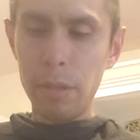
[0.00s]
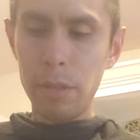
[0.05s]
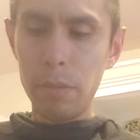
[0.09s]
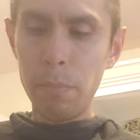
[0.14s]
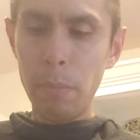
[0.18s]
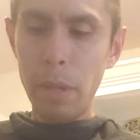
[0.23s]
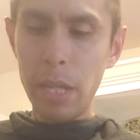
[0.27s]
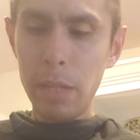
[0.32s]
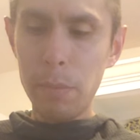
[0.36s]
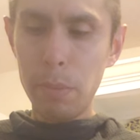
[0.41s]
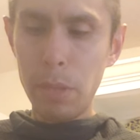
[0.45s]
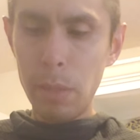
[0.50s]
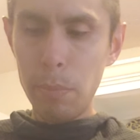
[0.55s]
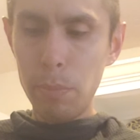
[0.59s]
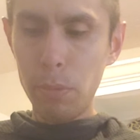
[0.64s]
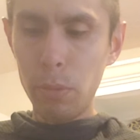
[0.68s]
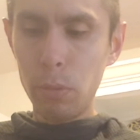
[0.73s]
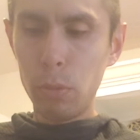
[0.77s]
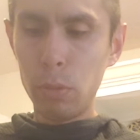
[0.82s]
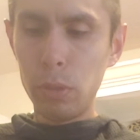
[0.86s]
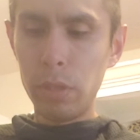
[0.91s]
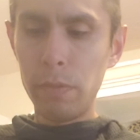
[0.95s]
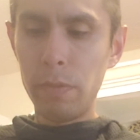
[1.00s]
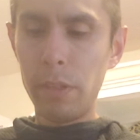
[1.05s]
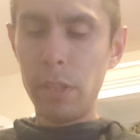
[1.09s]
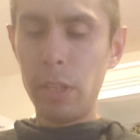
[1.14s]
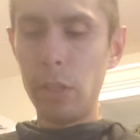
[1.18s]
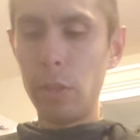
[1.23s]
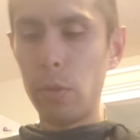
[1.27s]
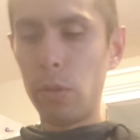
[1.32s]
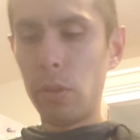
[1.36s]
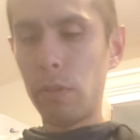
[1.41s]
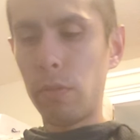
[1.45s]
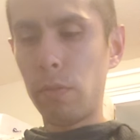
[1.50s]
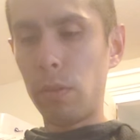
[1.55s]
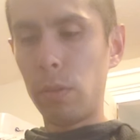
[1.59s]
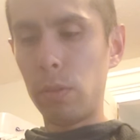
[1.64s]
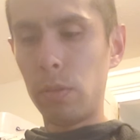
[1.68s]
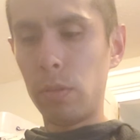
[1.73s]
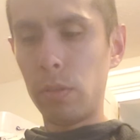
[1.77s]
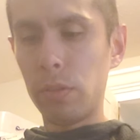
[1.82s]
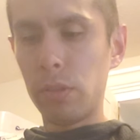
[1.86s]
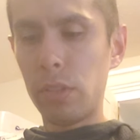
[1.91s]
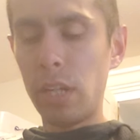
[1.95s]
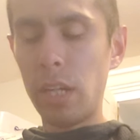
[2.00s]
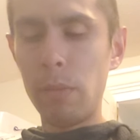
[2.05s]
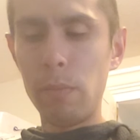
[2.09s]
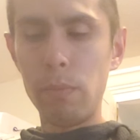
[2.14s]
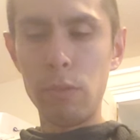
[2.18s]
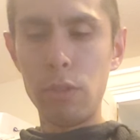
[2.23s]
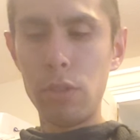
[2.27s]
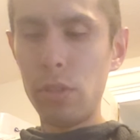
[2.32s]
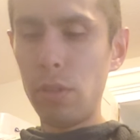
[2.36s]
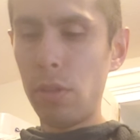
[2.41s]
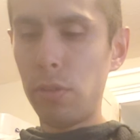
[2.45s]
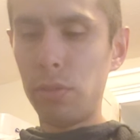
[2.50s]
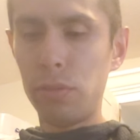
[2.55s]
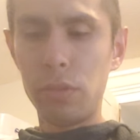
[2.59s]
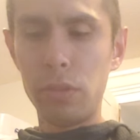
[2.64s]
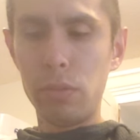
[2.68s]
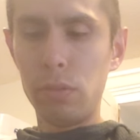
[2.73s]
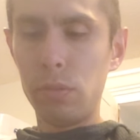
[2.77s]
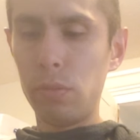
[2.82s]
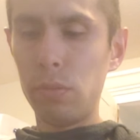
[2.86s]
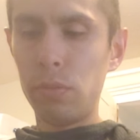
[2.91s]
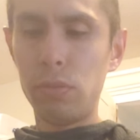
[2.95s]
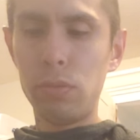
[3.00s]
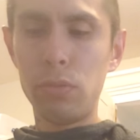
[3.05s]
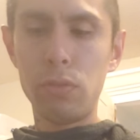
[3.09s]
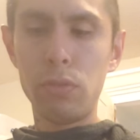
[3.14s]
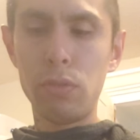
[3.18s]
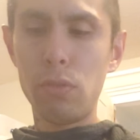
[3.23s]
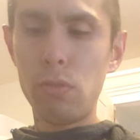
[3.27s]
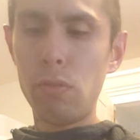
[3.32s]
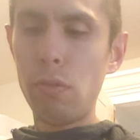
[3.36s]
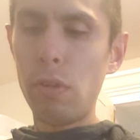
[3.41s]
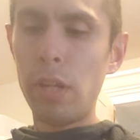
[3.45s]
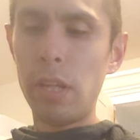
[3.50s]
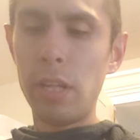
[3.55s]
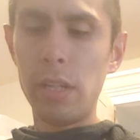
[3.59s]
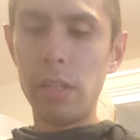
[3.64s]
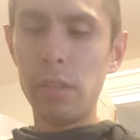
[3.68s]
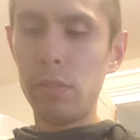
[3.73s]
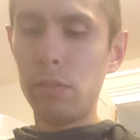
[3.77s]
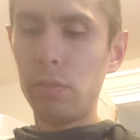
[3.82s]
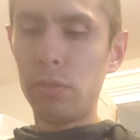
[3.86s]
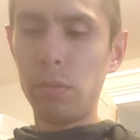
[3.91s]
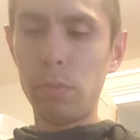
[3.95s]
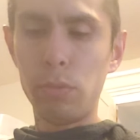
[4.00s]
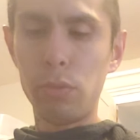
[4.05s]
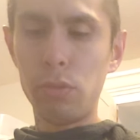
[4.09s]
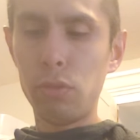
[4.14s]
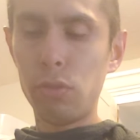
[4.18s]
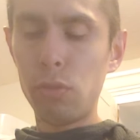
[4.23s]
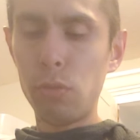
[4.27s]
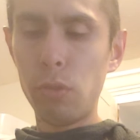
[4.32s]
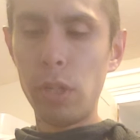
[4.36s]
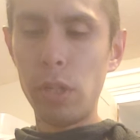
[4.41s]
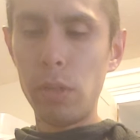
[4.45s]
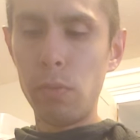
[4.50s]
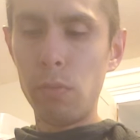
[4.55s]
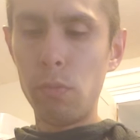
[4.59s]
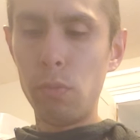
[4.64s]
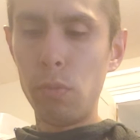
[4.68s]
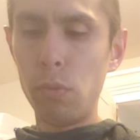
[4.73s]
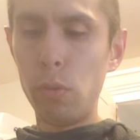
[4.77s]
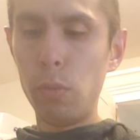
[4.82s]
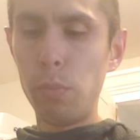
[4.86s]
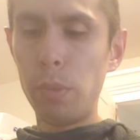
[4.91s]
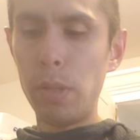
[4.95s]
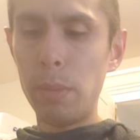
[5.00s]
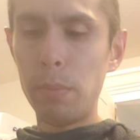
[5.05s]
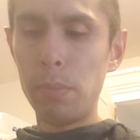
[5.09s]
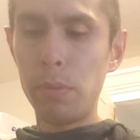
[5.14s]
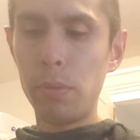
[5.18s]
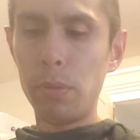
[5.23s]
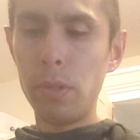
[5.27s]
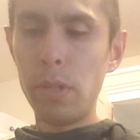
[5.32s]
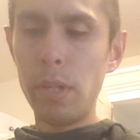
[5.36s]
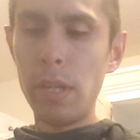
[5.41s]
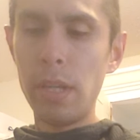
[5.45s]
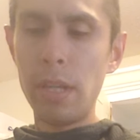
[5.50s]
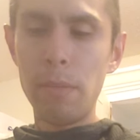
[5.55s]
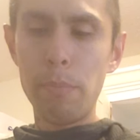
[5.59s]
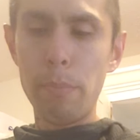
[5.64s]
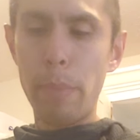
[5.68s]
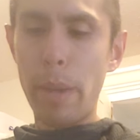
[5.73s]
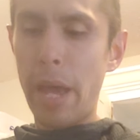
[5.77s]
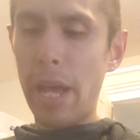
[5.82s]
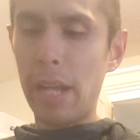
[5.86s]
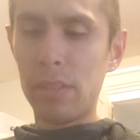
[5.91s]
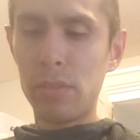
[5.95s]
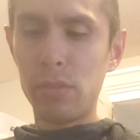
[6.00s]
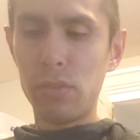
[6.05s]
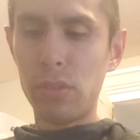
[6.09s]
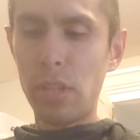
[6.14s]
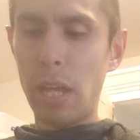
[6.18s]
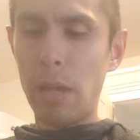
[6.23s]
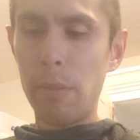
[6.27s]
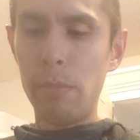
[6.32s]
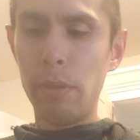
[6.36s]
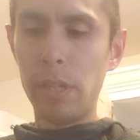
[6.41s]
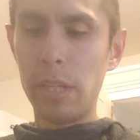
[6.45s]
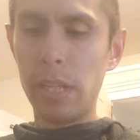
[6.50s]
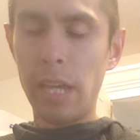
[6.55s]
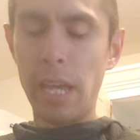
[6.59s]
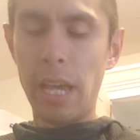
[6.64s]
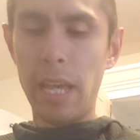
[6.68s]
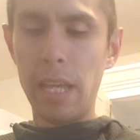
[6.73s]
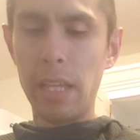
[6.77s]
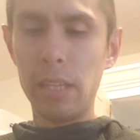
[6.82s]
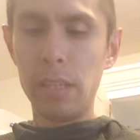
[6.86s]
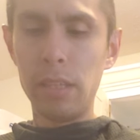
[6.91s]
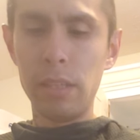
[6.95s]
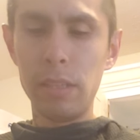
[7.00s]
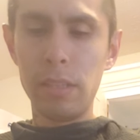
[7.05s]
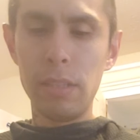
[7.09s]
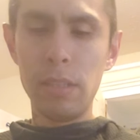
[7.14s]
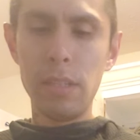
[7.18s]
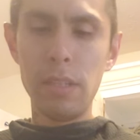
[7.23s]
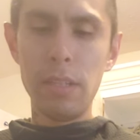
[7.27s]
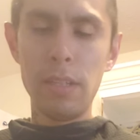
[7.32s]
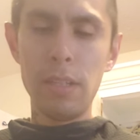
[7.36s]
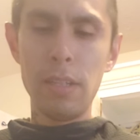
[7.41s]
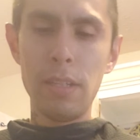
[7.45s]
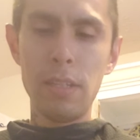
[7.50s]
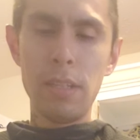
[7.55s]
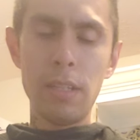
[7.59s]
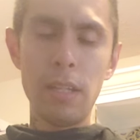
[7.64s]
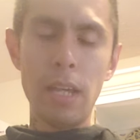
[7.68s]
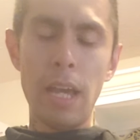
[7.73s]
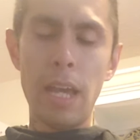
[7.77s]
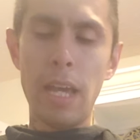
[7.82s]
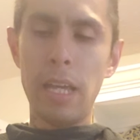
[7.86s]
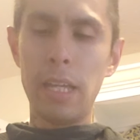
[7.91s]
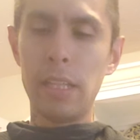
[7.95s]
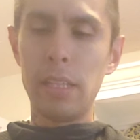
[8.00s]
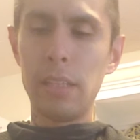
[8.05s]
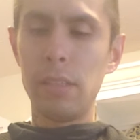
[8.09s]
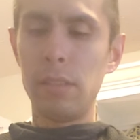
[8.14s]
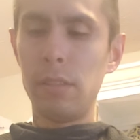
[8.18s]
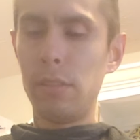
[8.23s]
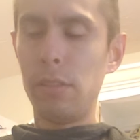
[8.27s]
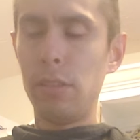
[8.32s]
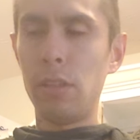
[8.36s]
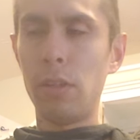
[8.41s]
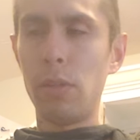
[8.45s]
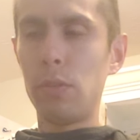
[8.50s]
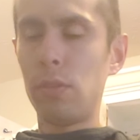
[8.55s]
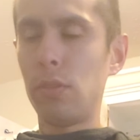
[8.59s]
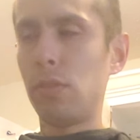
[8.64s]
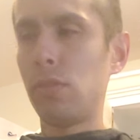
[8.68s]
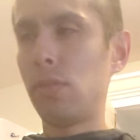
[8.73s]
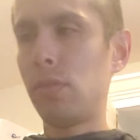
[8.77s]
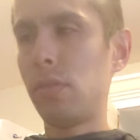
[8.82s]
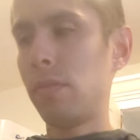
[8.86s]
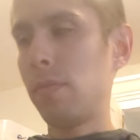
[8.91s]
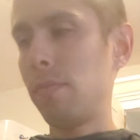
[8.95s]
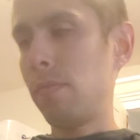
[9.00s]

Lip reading: make people who live in New York for a long time just into straight rude people, backstabbing, and just